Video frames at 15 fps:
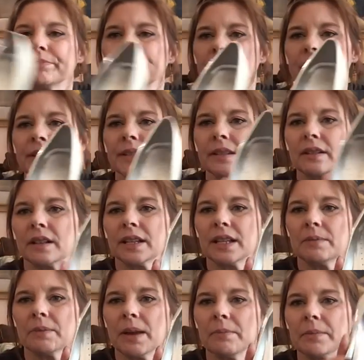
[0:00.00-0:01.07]
Just clean
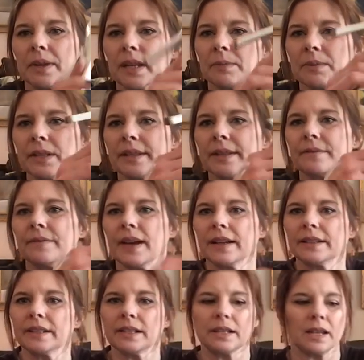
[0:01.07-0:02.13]
them up, get them
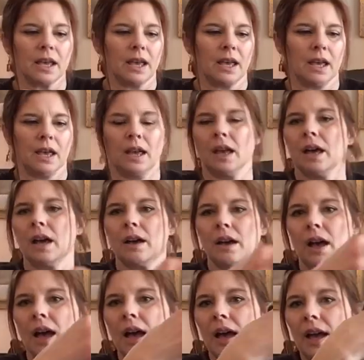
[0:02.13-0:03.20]
disinfected.
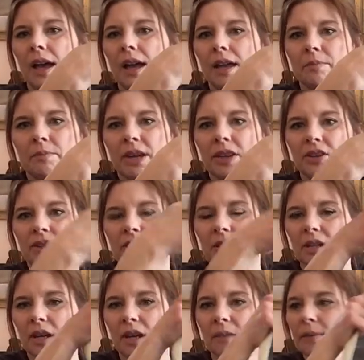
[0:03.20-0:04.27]
I imagine,
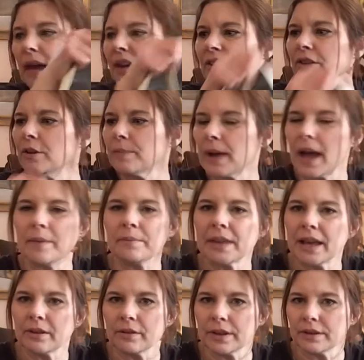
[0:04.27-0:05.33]
I don't know, but I'm
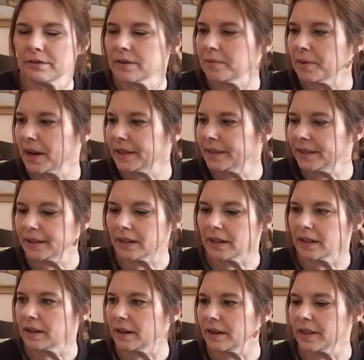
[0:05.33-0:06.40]
not going through the prices on
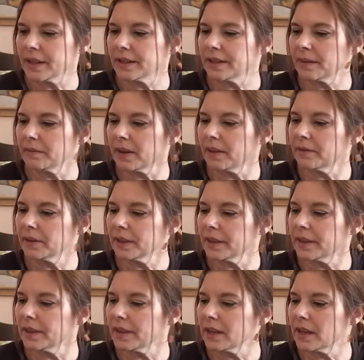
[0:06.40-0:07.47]
any of this. I'm not really
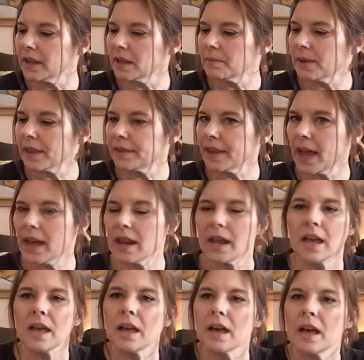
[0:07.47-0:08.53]
thinking about that.
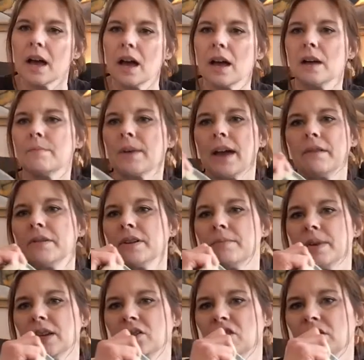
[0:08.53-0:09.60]
I would
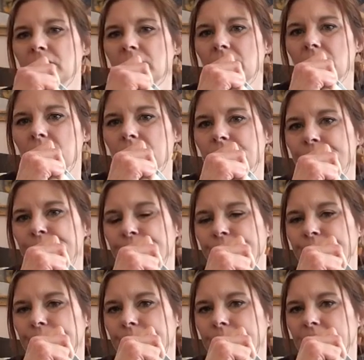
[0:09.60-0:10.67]
imagine, you know,
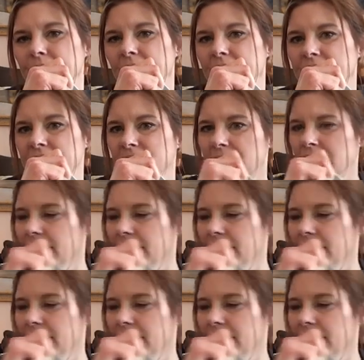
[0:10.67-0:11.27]
$15.